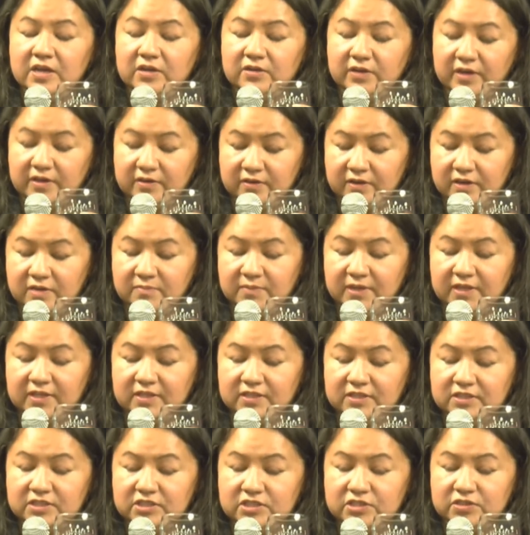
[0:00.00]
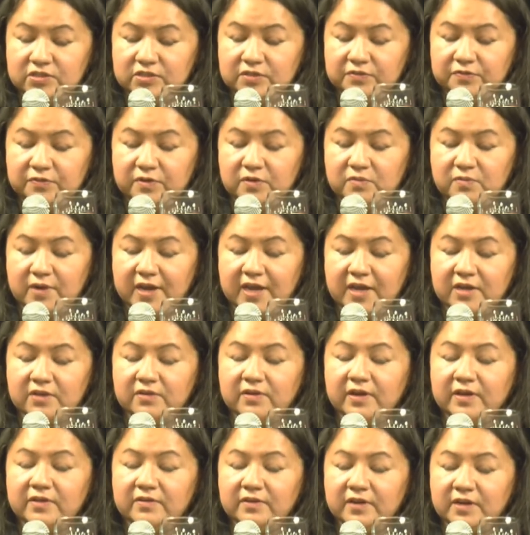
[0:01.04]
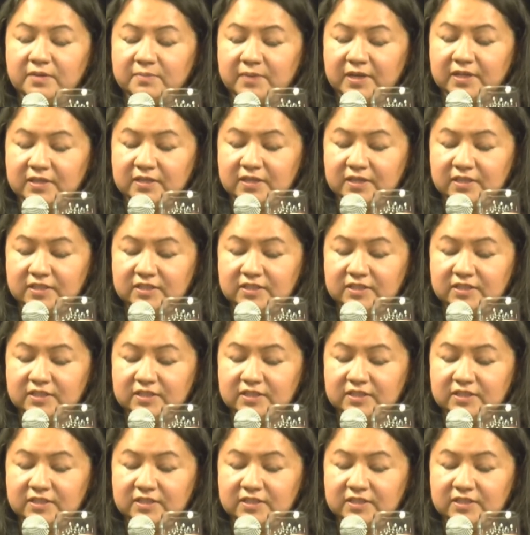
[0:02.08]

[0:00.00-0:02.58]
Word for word: Creator and Mother Earth's truthful way. Creator and Mother